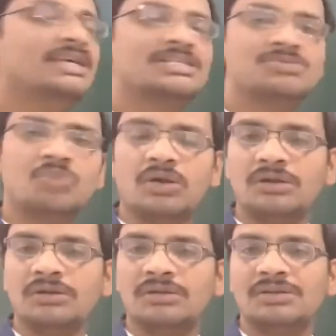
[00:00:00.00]
is
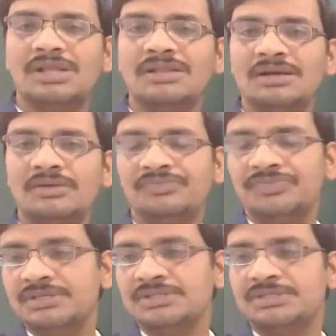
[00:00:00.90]
more, then the
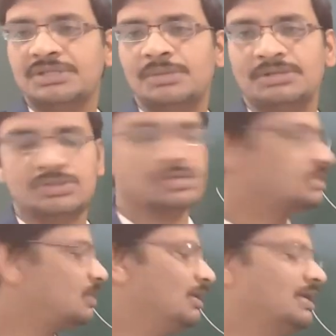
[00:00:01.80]

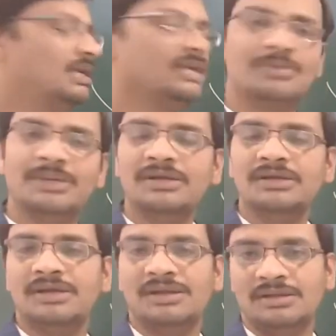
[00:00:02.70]
stability will be
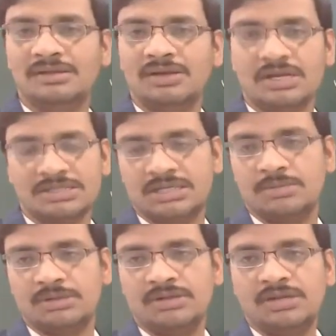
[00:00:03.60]

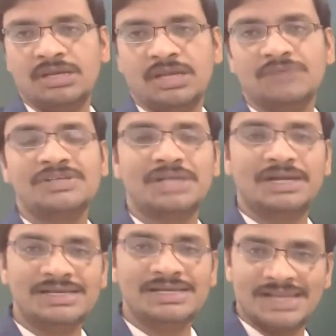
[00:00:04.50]
unstable. If the
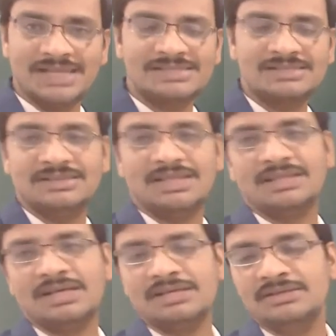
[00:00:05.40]
Z is less, then
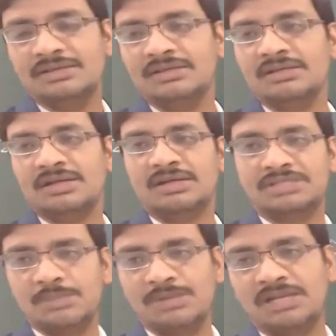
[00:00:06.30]
the
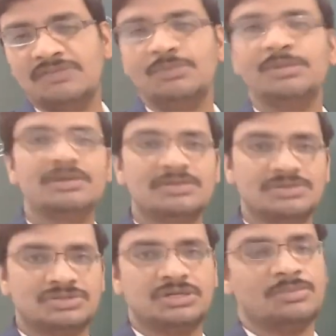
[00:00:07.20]
stability will be
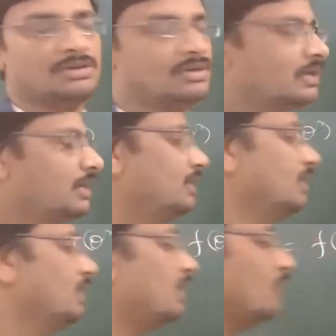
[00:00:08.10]
stable, right? Now